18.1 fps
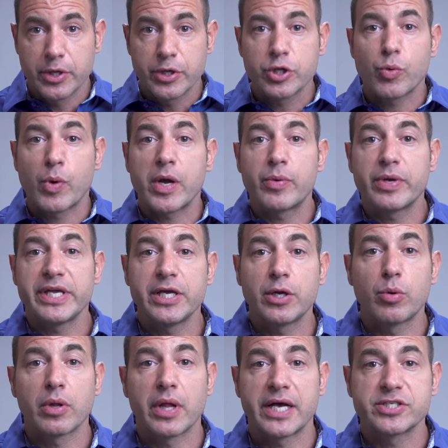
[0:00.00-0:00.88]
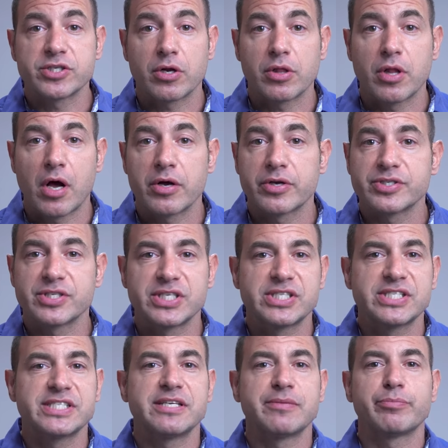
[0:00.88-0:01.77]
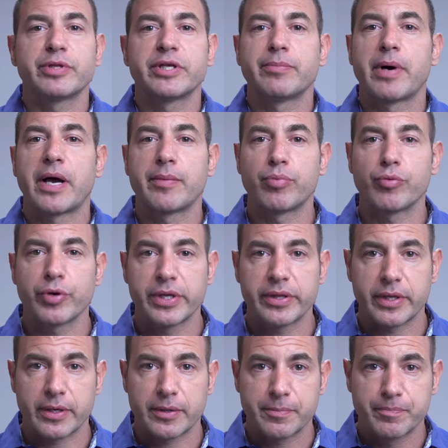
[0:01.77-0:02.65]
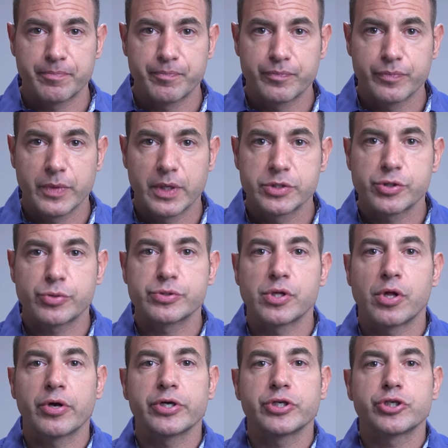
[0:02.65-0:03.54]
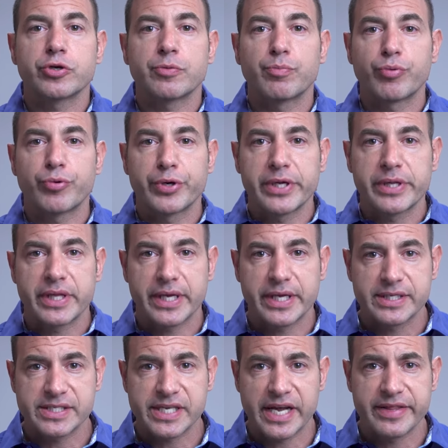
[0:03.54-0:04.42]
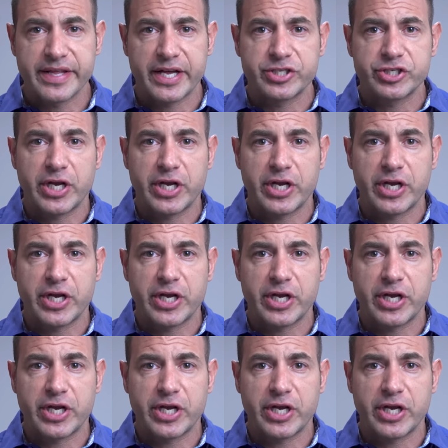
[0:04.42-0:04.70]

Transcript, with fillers: The way we equalize our lungs is simply by breathing. So as long as you're breathing inside that